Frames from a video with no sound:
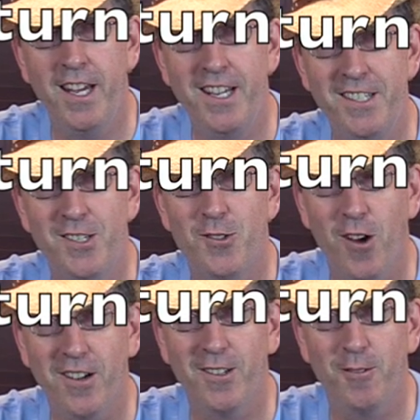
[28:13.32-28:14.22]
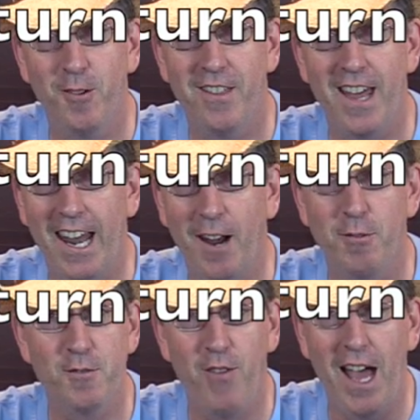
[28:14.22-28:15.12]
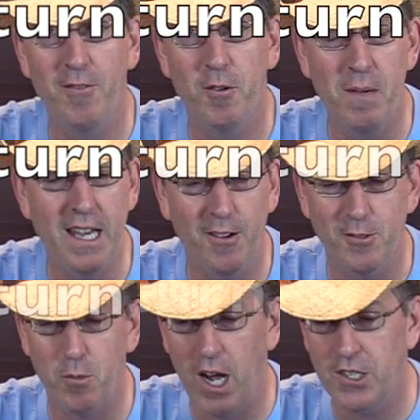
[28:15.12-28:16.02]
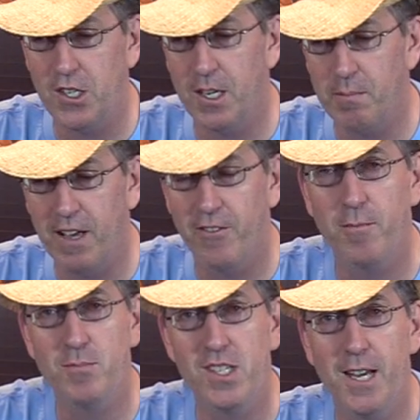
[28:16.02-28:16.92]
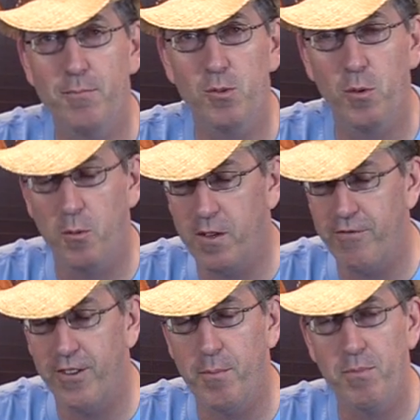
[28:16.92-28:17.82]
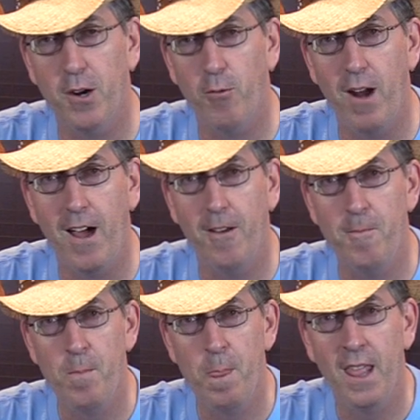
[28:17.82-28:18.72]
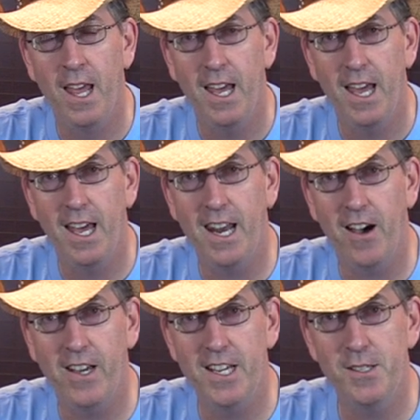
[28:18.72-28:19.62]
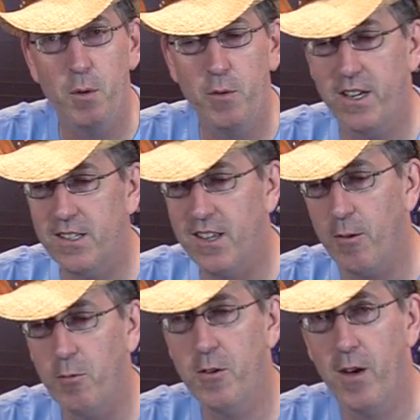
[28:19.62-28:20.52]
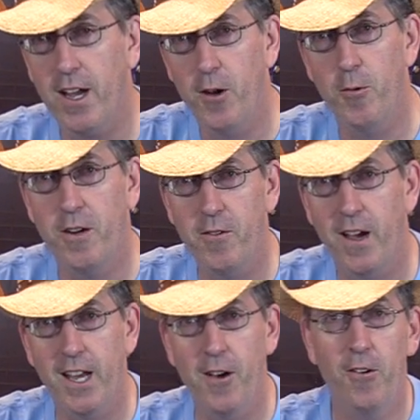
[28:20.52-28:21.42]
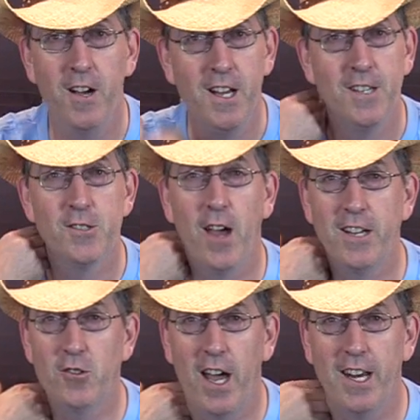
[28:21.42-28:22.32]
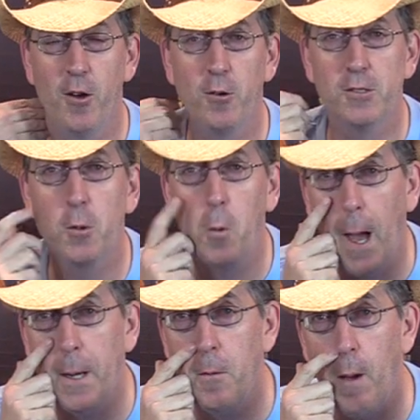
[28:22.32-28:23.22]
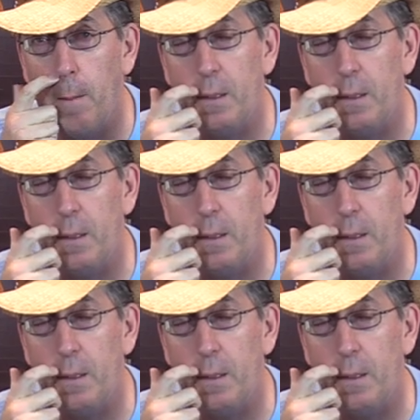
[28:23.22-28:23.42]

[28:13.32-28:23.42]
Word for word: he struggled with that. That was fine with me. I was watching him, giving him tips when we flipped it around. And now he's moving. He's like, when do I go? When do I go? So I tried to go as quick. I knew my